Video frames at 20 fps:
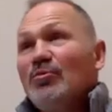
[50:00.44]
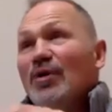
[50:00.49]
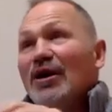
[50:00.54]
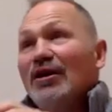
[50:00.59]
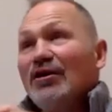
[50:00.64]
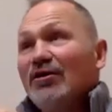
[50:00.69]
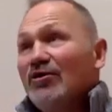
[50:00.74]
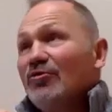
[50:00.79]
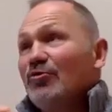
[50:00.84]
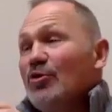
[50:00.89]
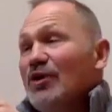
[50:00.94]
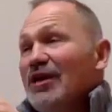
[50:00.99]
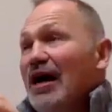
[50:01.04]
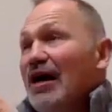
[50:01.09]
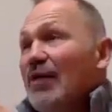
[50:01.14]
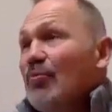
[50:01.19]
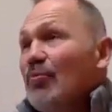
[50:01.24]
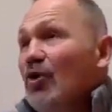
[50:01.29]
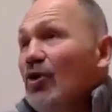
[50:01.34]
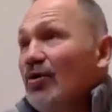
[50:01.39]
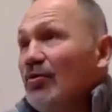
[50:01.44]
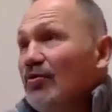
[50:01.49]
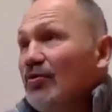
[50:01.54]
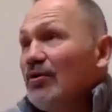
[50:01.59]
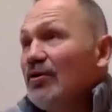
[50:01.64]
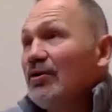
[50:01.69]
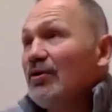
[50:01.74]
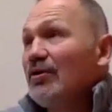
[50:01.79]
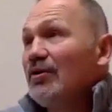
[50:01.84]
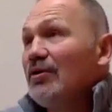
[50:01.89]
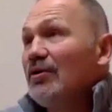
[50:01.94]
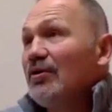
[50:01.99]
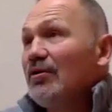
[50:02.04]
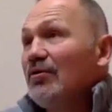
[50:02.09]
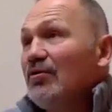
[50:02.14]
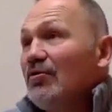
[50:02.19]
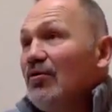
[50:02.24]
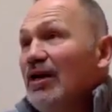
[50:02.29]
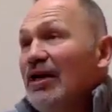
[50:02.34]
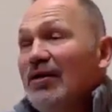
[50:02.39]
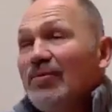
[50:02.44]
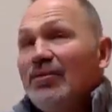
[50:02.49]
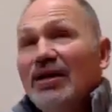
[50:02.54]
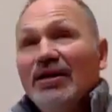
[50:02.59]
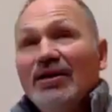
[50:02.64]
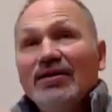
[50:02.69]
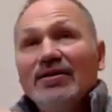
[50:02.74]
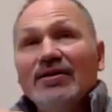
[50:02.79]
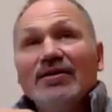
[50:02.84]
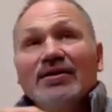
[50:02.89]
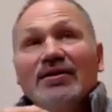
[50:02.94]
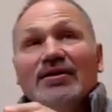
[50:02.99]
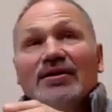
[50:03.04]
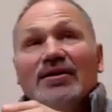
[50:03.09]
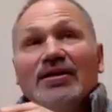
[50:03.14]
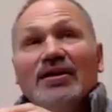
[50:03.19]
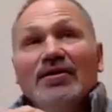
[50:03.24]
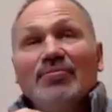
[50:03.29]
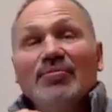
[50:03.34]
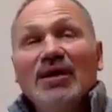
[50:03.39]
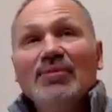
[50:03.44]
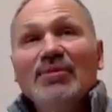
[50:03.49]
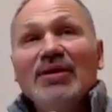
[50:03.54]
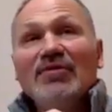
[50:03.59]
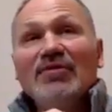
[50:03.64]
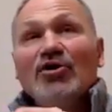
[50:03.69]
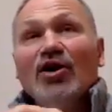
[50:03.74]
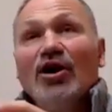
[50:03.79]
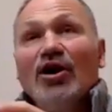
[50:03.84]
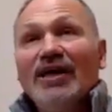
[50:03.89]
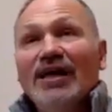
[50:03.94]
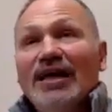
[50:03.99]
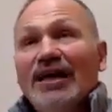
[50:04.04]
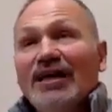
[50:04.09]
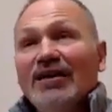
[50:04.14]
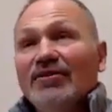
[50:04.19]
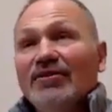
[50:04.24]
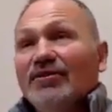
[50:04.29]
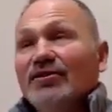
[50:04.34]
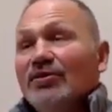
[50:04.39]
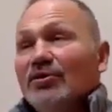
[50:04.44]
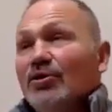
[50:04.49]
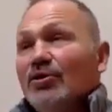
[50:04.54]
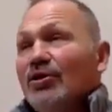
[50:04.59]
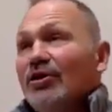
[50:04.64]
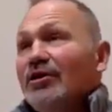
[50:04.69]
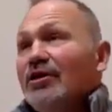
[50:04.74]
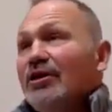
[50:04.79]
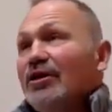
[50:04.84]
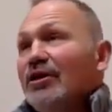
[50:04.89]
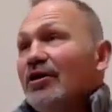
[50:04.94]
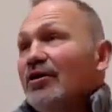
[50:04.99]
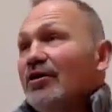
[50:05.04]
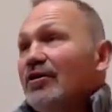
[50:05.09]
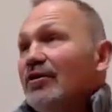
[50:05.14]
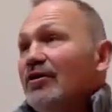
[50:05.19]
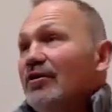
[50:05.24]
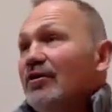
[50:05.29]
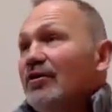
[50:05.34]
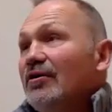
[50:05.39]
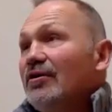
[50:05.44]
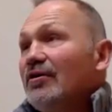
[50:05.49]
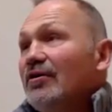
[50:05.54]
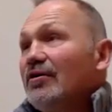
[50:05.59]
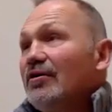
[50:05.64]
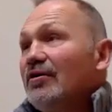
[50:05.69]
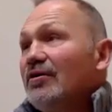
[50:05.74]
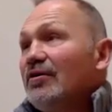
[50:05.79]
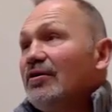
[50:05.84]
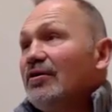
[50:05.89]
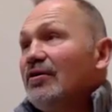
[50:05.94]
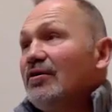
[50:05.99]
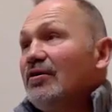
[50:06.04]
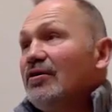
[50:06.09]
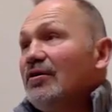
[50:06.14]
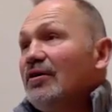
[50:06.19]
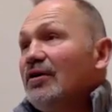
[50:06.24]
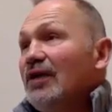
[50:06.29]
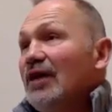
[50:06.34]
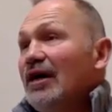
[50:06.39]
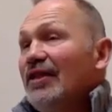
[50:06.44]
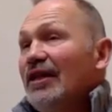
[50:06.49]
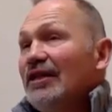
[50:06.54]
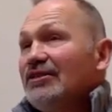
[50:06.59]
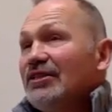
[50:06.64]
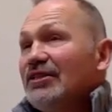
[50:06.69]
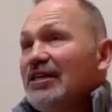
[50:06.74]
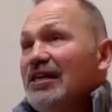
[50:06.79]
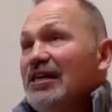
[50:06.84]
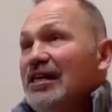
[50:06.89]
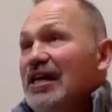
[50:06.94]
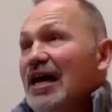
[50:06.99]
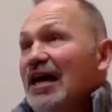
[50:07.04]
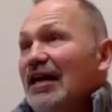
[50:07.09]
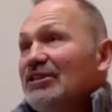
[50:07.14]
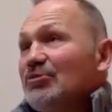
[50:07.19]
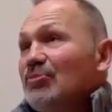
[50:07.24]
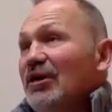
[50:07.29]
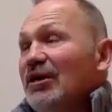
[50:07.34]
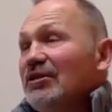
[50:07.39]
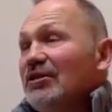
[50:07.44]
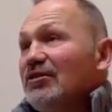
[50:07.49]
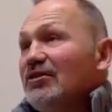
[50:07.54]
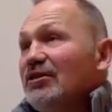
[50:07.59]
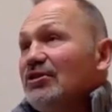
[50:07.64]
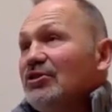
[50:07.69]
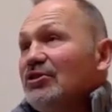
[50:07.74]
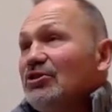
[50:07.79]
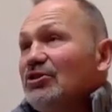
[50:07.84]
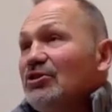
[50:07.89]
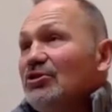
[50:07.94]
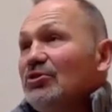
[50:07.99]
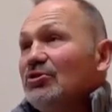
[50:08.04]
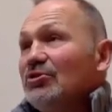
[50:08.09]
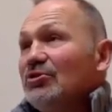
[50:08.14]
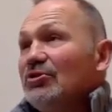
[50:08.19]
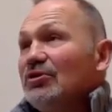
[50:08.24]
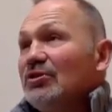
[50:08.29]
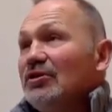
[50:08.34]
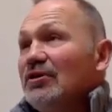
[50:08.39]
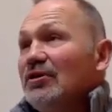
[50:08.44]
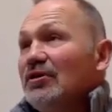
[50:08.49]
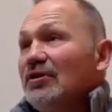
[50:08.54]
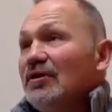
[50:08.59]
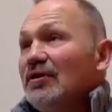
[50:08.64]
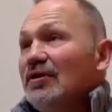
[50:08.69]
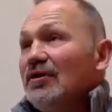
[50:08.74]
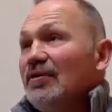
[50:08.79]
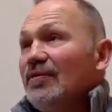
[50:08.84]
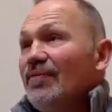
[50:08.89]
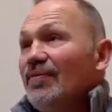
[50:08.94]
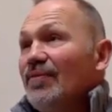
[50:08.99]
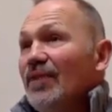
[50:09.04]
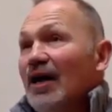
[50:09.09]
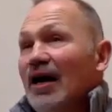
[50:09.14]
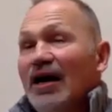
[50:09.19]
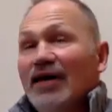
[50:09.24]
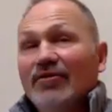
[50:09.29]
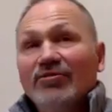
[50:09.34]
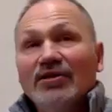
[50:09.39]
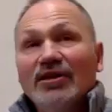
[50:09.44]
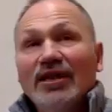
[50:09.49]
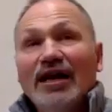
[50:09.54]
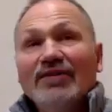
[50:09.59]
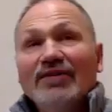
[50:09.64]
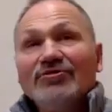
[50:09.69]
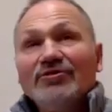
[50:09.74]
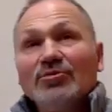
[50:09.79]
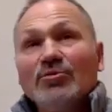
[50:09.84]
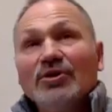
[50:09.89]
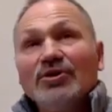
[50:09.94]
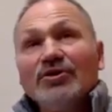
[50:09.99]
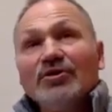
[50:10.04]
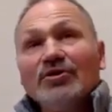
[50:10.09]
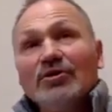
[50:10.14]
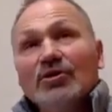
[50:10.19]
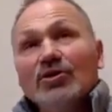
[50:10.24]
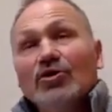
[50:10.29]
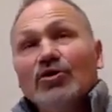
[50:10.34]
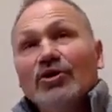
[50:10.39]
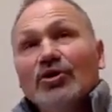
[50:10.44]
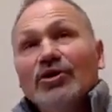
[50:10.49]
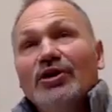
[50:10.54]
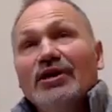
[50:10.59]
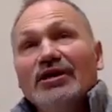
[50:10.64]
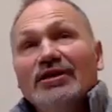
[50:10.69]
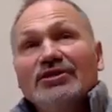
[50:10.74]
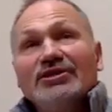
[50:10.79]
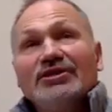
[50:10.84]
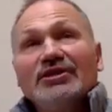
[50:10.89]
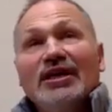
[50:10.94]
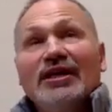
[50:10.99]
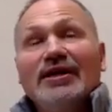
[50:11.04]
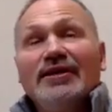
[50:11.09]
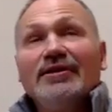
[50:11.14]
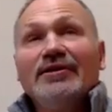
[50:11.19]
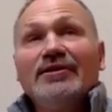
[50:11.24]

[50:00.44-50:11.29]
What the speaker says: be better if we got more. Wait a minute. Maybe I've gone ahead of the Lord here. And that's a key aspect of this too. I've left what the Lord has said.